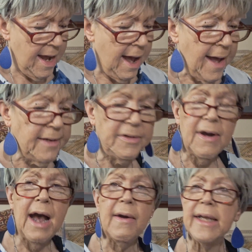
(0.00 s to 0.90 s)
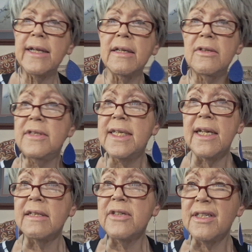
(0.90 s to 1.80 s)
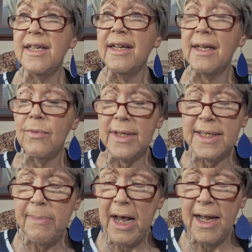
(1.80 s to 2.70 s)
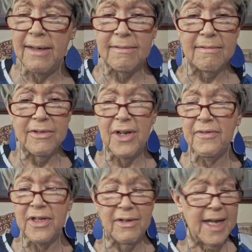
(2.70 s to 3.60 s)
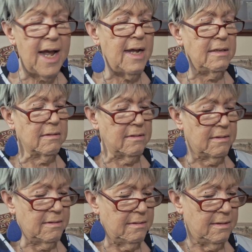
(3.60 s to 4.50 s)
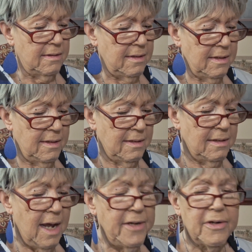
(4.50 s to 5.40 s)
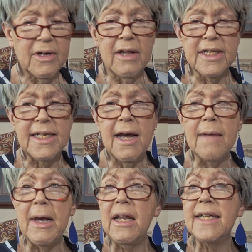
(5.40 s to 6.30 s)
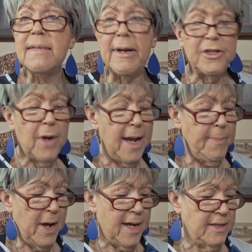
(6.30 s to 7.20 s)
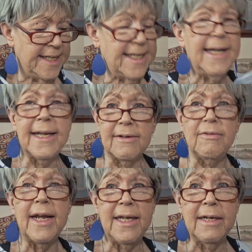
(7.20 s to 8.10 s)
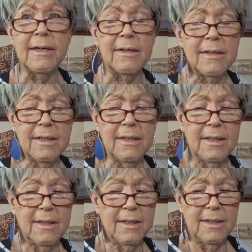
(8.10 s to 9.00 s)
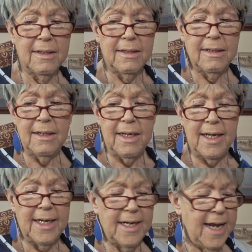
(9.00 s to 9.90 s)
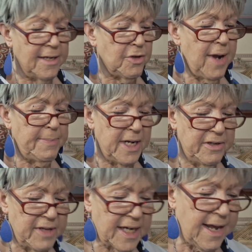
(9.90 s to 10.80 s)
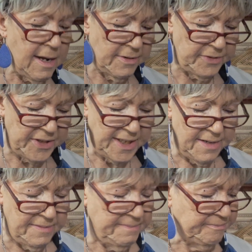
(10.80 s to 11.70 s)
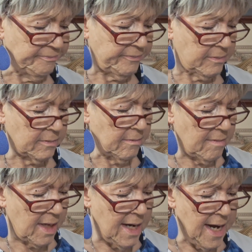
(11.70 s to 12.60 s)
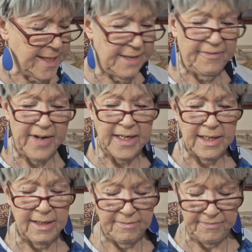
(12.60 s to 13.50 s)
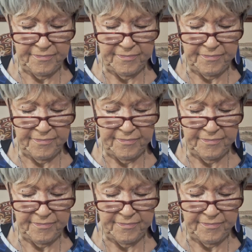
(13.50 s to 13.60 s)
I don't know how I can lose things just sitting in one spot. Do you ever do that? I do it all the time. I lost my tripod sitting right here, and it had crept under the couch, so I did find it.